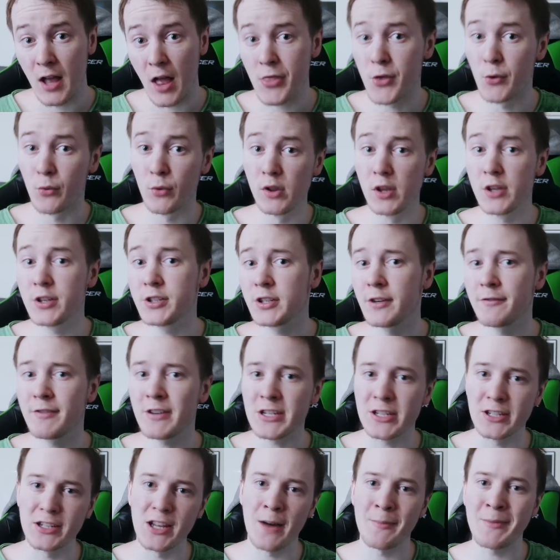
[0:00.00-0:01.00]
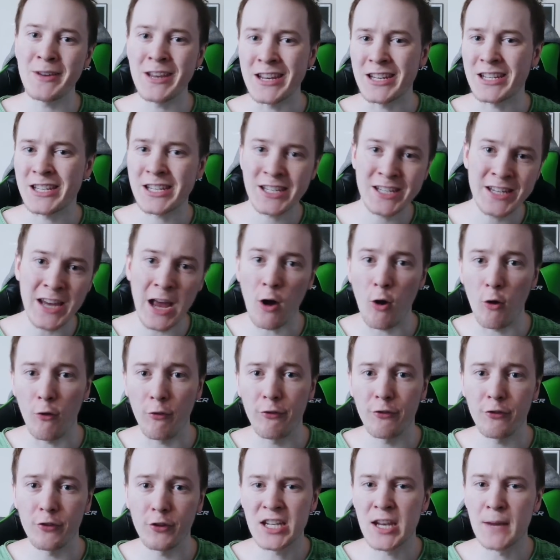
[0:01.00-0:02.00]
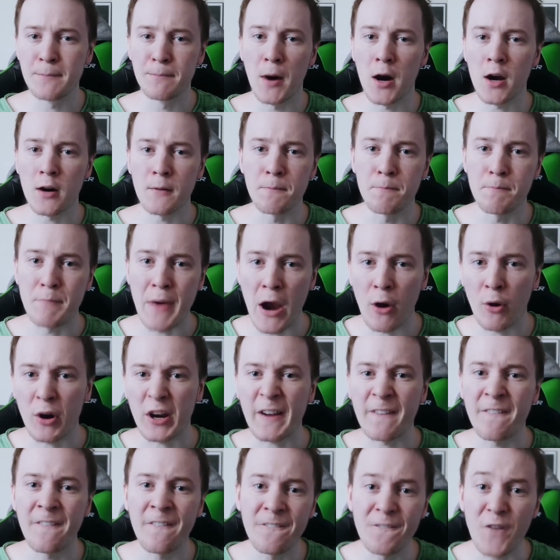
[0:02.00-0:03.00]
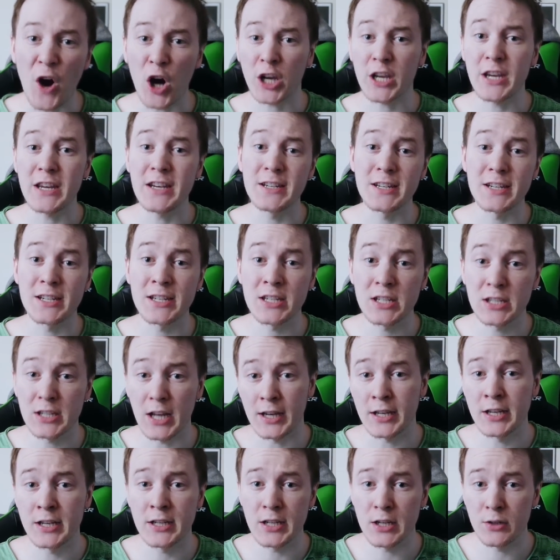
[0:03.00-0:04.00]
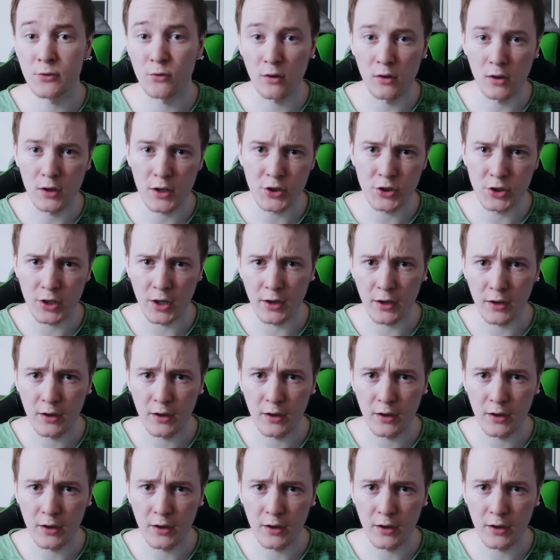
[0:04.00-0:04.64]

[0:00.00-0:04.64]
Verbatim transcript: the religion of Islam itself is a barbaric, fucking disgusting religion.